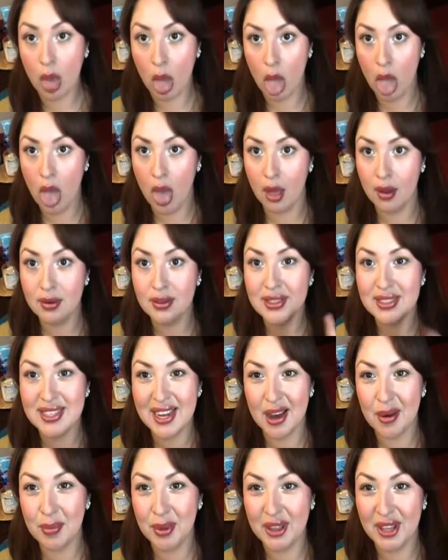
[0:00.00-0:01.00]
uh,
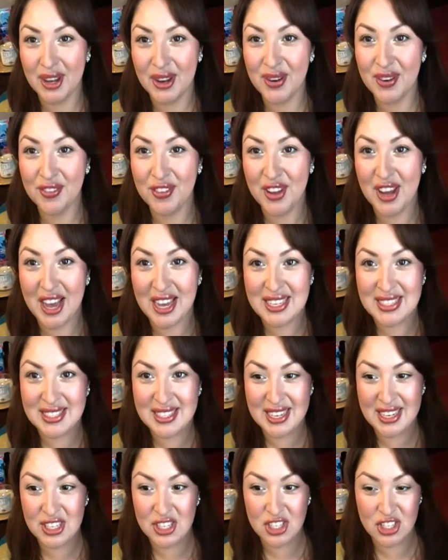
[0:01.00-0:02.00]
down below if you
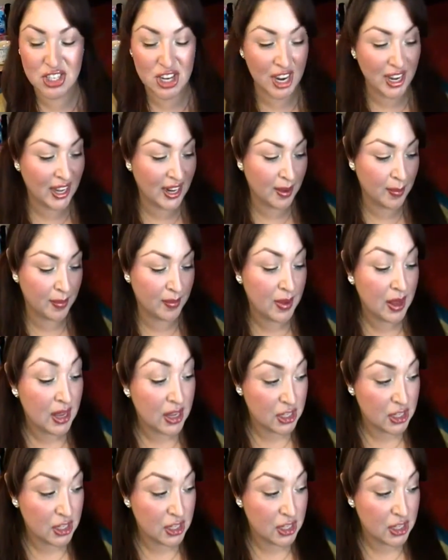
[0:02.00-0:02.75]
guys need to check it um,